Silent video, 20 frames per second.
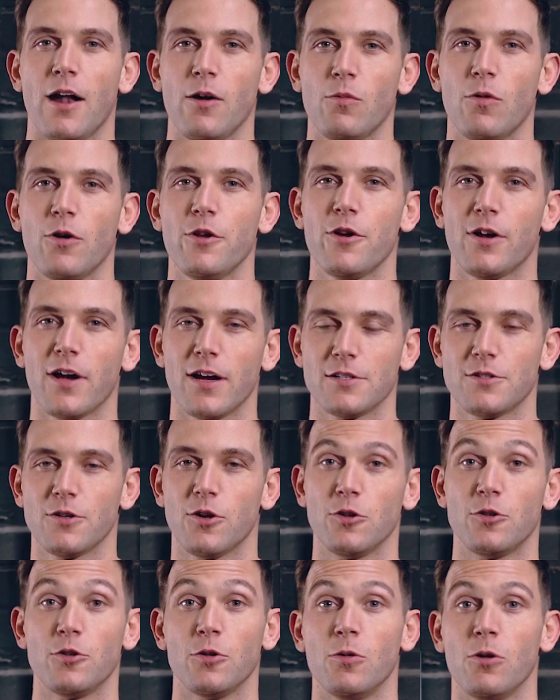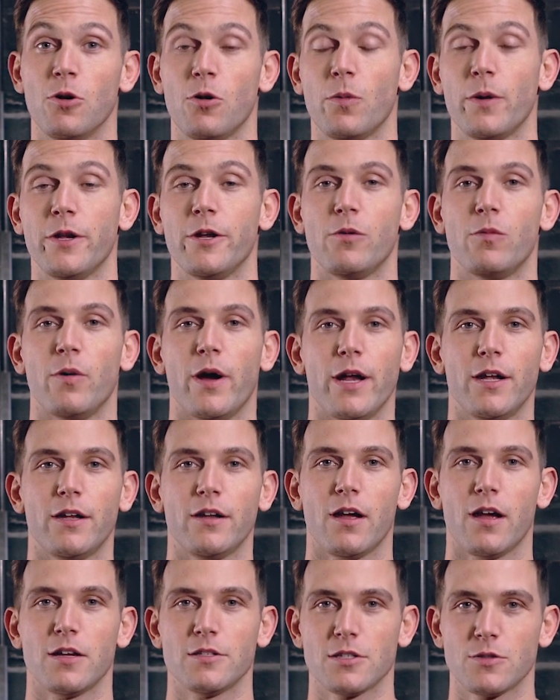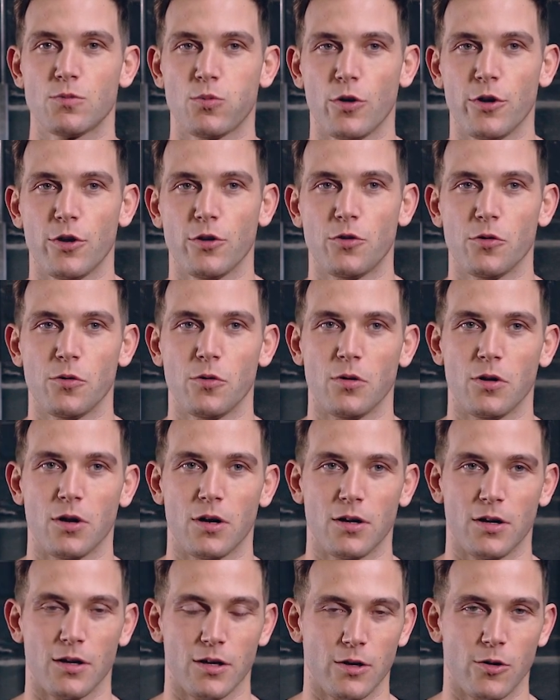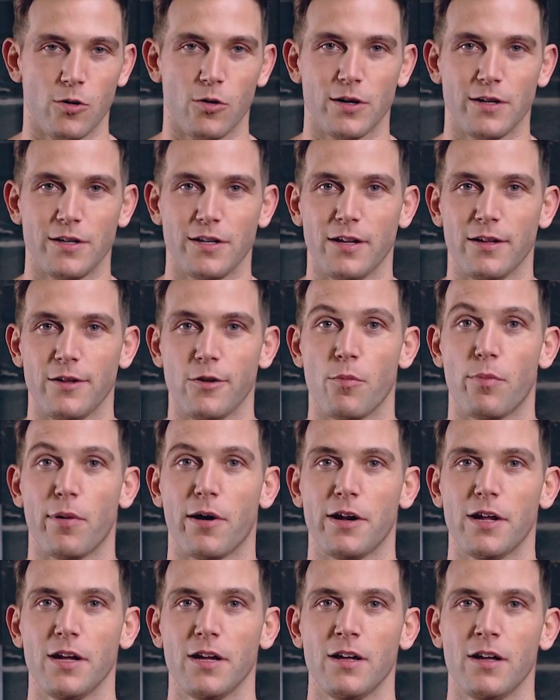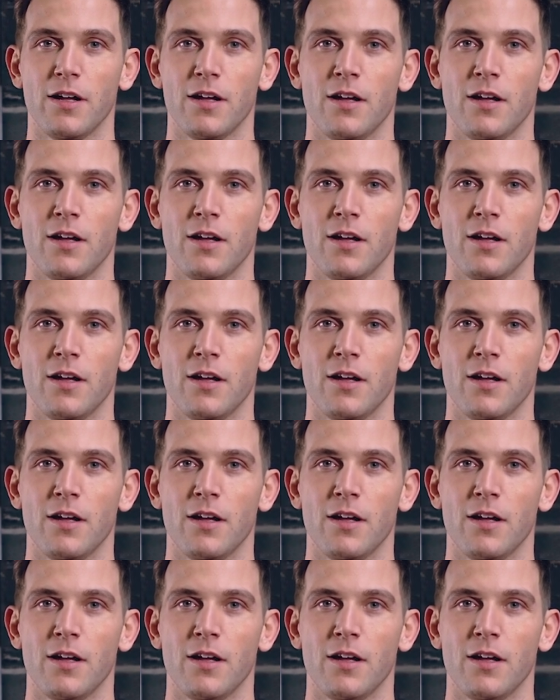I don't want you guys to go too low with your weight. I just want you to go until your body.